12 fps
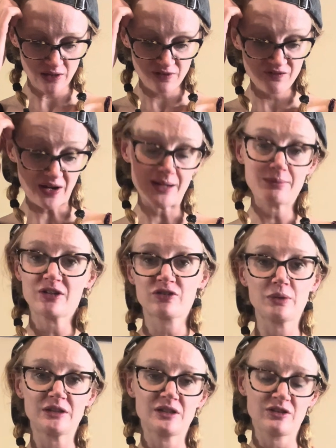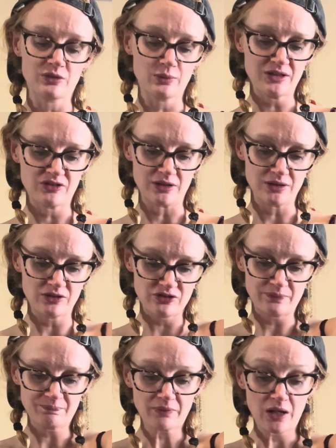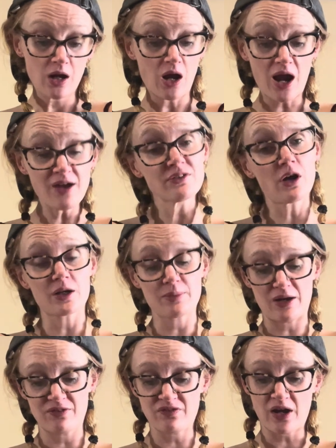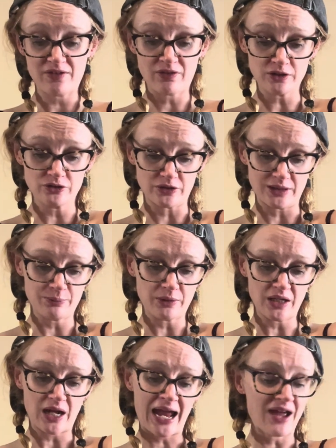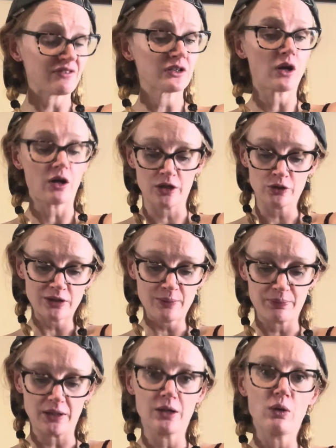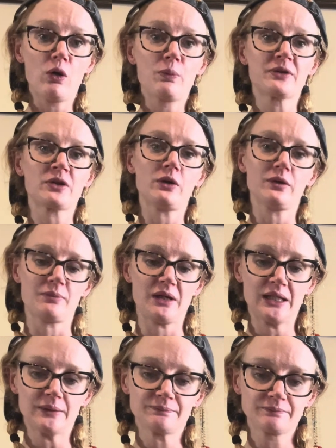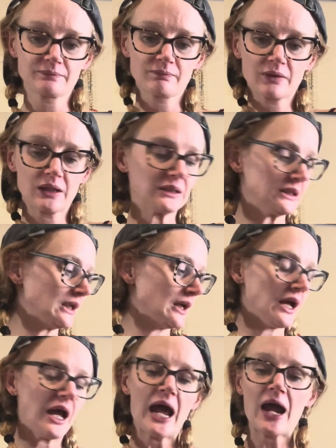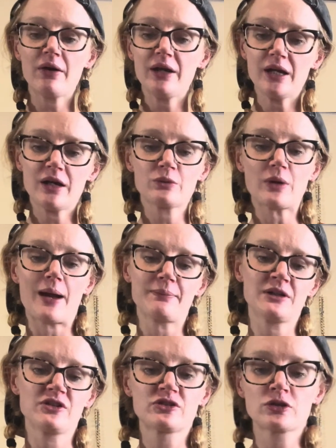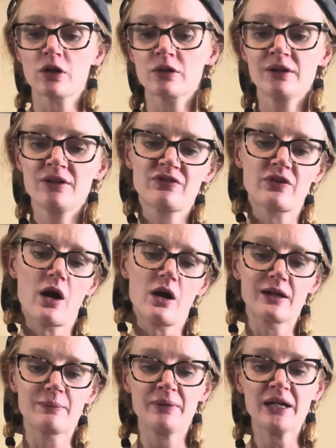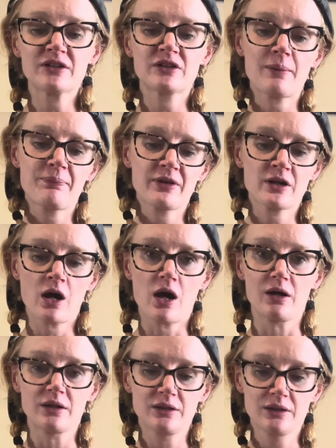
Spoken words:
Famous witches and wizards. I've got about 500, but I haven't got a gripper or Ptolemy." Harry unwrapped his chocolate frog and picked up the card.